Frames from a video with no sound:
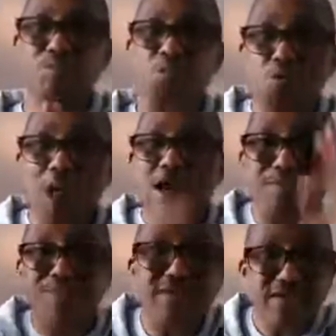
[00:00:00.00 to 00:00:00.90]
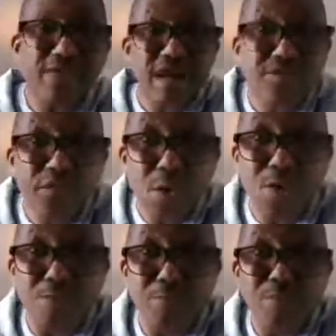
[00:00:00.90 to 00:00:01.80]
Why the president have to
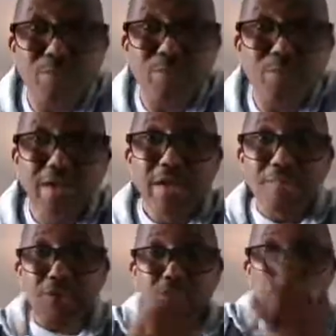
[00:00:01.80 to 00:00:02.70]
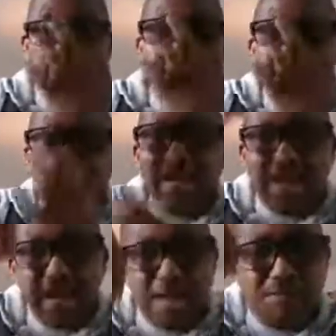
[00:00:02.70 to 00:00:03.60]
go? Because there's an
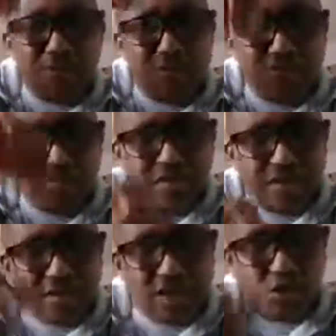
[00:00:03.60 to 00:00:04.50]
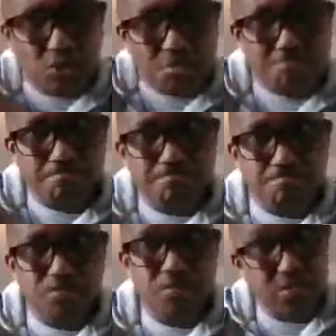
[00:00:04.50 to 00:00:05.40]
element of signature.
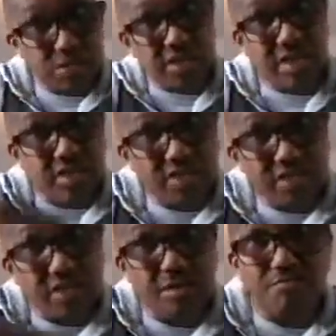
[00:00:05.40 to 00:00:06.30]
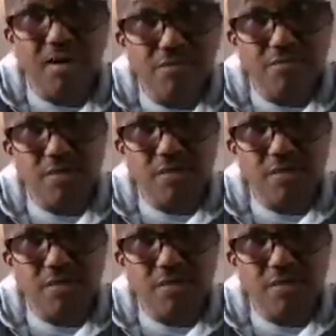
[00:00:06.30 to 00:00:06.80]
You need the head of state himself,